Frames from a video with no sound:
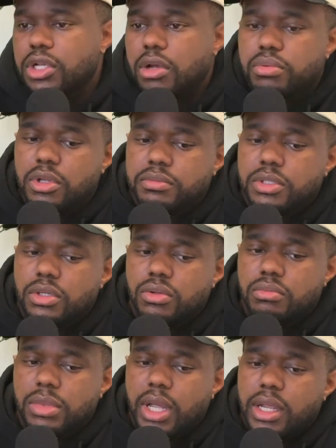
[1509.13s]
go pull up the
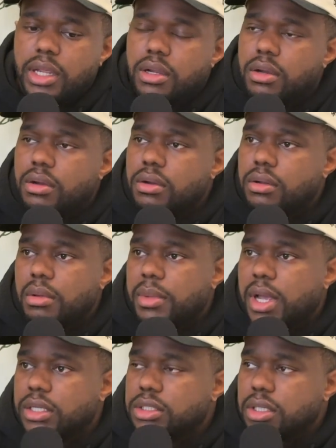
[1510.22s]
hoop. But like here, I mean,
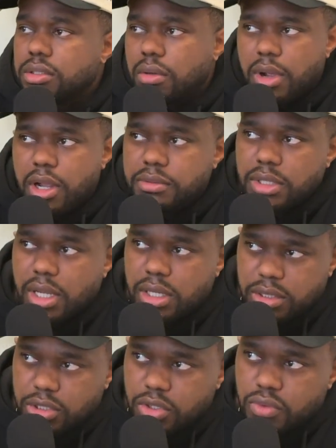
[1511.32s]
I just go to the YMCA
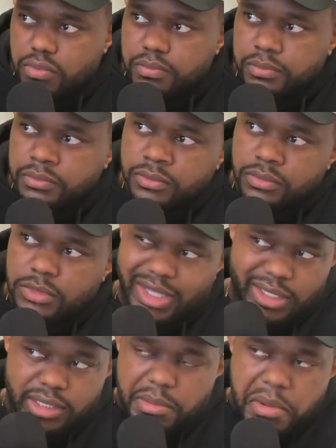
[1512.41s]
and just hoop. And like
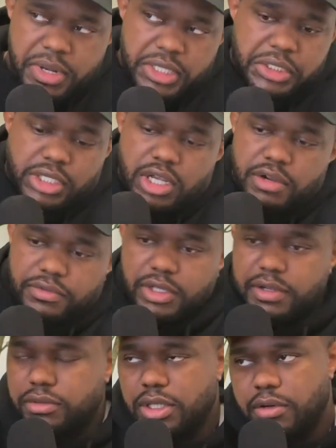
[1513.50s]
I said, maybe that's just a comfort
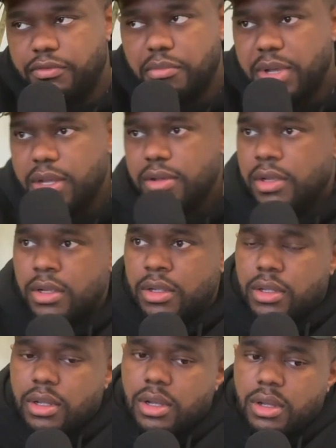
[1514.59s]
level thing for me.
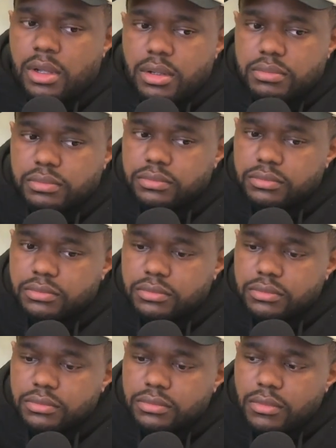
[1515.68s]
Um,
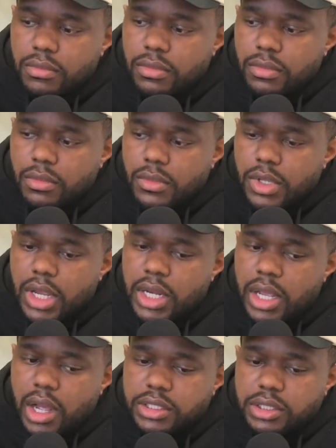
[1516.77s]
and
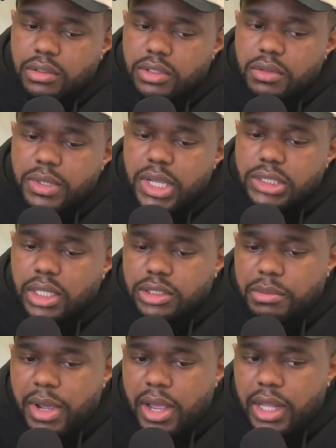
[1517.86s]
then also, yeah, we had talked
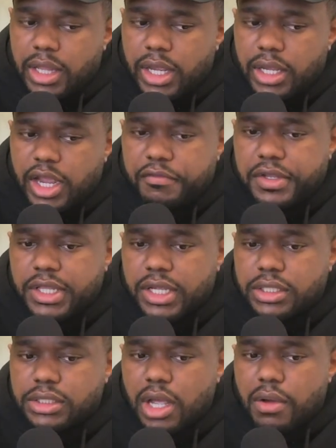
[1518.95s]
about how like everything
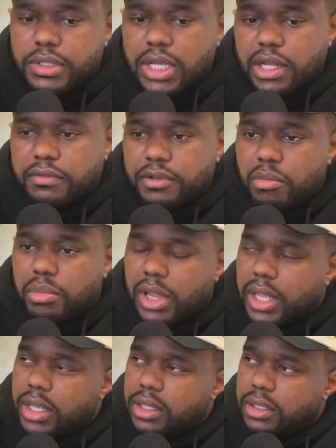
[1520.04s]
just always kind of felt
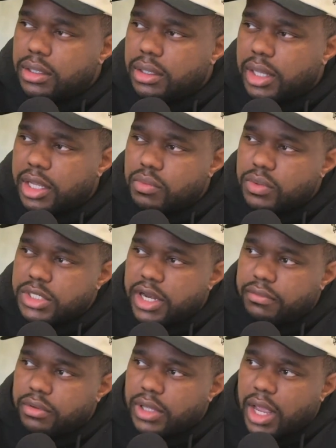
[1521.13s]
planned. Like it was
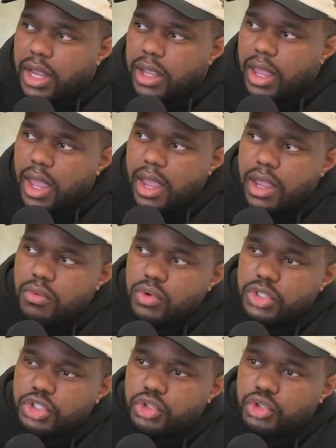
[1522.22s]
never like, hey,
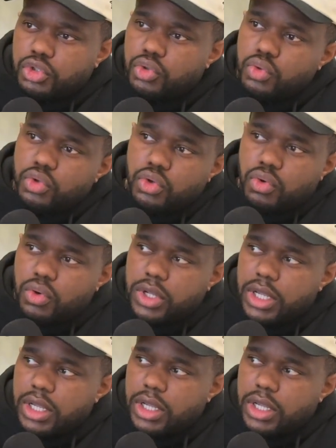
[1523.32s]
what you doing?